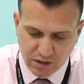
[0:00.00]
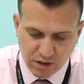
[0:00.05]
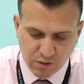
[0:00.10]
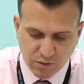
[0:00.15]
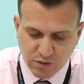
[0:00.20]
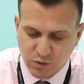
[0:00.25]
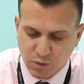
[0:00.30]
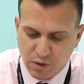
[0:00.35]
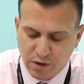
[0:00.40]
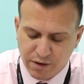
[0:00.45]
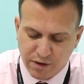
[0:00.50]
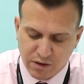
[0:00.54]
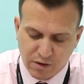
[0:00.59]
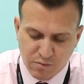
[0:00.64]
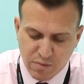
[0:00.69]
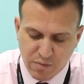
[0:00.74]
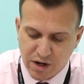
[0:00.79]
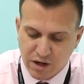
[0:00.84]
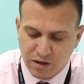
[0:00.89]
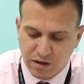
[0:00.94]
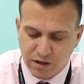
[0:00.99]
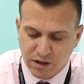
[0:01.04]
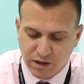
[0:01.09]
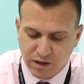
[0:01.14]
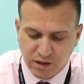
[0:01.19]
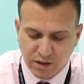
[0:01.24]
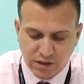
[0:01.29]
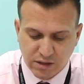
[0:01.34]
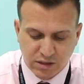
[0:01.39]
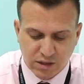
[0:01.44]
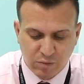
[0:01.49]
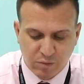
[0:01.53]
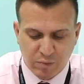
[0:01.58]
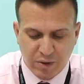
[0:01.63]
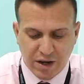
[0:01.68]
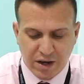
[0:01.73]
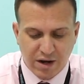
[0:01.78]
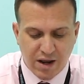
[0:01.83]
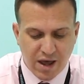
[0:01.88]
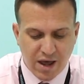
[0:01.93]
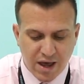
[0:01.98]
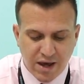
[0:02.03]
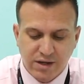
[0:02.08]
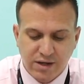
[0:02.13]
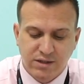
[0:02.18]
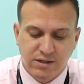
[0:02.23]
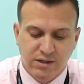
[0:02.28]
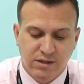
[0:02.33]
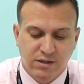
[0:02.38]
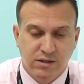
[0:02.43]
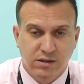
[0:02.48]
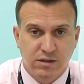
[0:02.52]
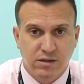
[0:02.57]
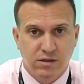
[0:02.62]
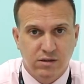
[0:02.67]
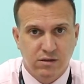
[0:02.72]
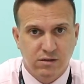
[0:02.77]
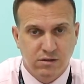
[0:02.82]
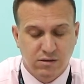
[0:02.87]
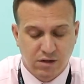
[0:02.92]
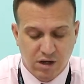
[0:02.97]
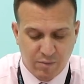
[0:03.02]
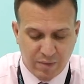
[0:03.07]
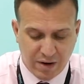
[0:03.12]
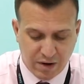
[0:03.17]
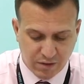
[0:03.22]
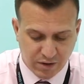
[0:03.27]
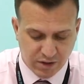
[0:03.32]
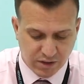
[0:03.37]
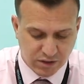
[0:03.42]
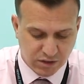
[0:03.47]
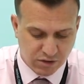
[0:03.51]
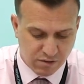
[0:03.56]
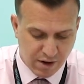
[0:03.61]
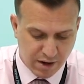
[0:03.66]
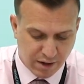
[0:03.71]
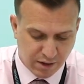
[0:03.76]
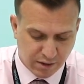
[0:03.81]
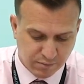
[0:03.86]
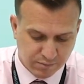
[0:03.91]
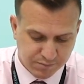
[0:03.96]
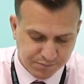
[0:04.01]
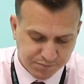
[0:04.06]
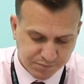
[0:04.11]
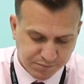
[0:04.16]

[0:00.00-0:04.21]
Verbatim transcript: It was one of the many things that Ben hated about his granny.